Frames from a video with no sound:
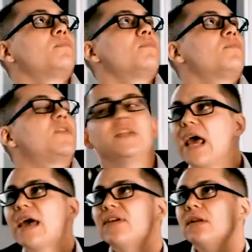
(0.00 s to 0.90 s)
The
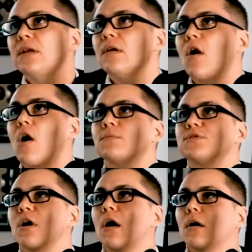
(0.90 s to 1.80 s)
day that Neil
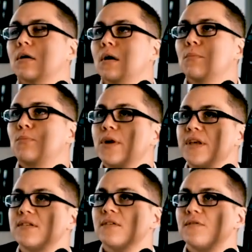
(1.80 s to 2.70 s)
Armstrong put
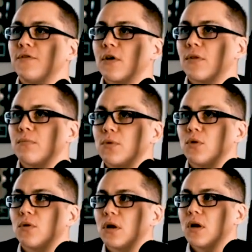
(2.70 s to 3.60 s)
his foot on the
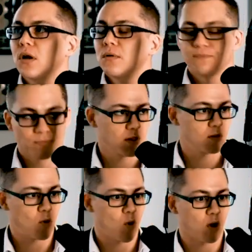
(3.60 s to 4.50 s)
moon.
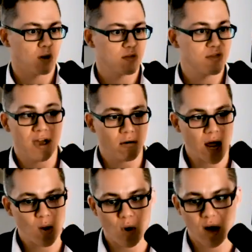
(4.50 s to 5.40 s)
Or there I
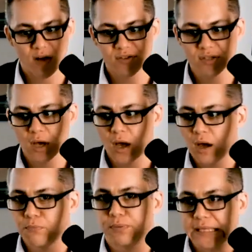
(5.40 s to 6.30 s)
was,
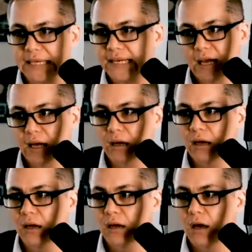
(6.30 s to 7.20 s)
bleeding,
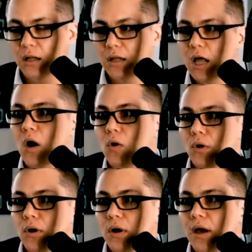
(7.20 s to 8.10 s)

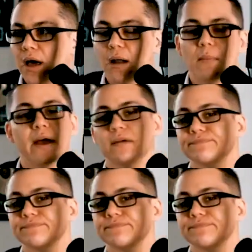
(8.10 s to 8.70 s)
alone. And I'm like,